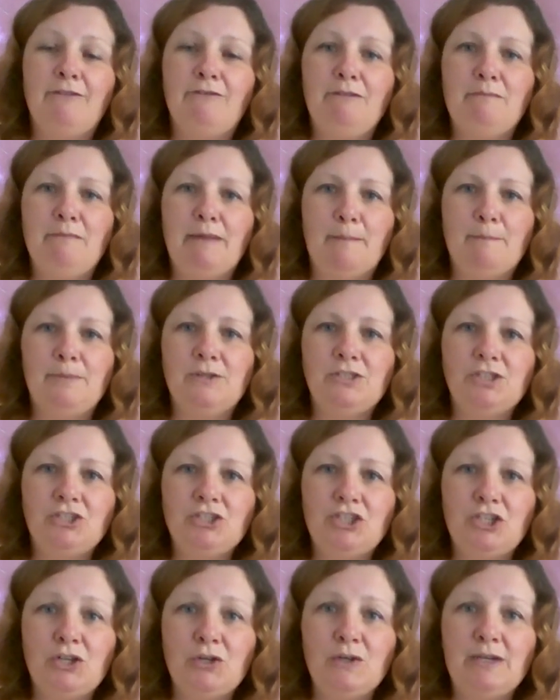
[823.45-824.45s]
Remember to
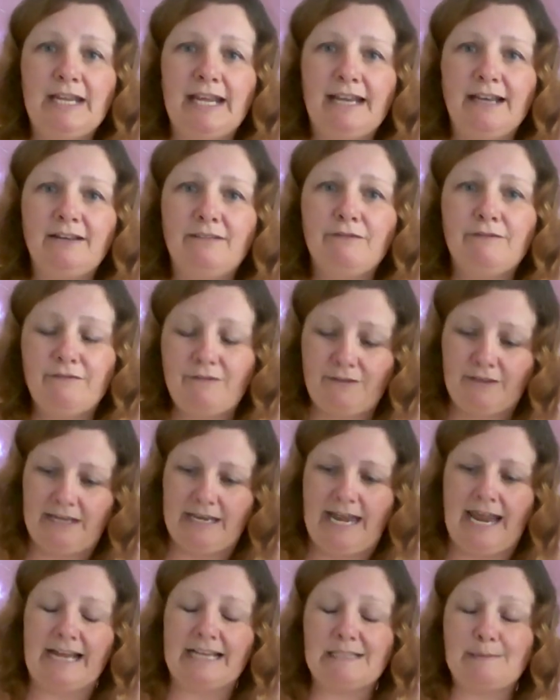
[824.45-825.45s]
tune in for the
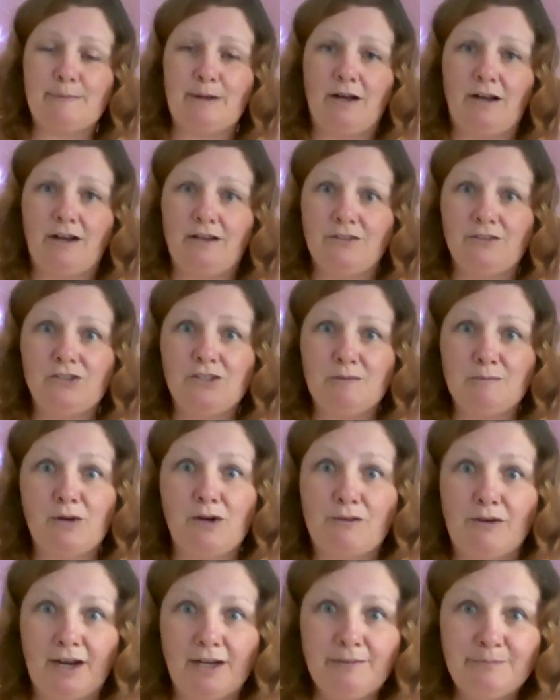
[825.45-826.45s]
next part
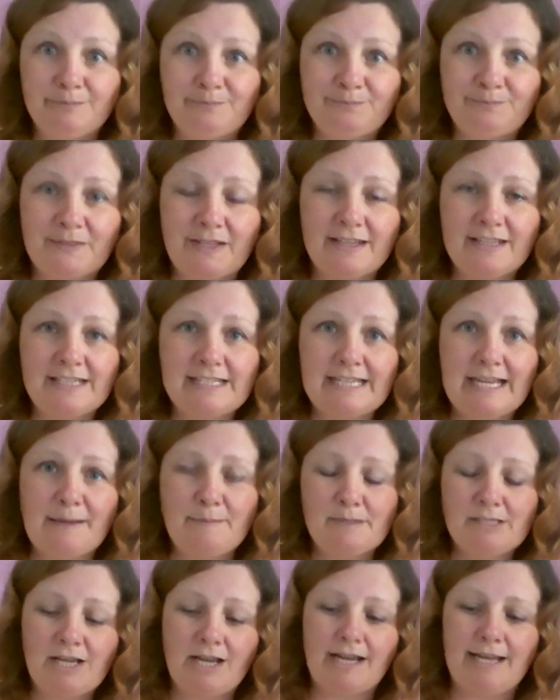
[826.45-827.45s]
tomorrow at the
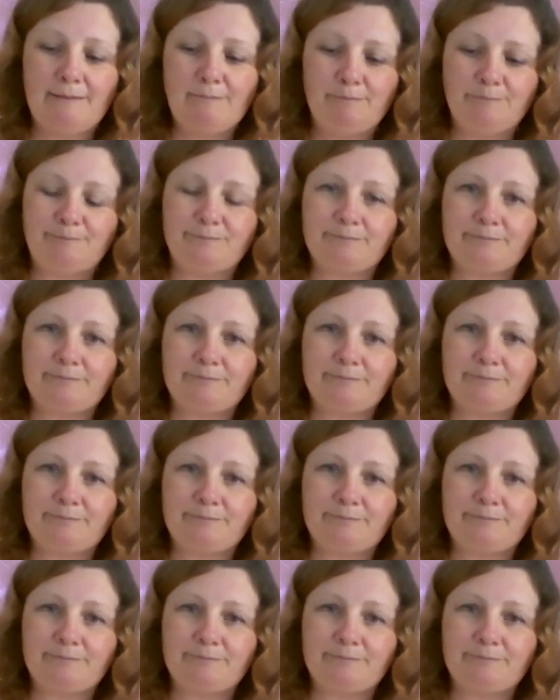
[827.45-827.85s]
same time.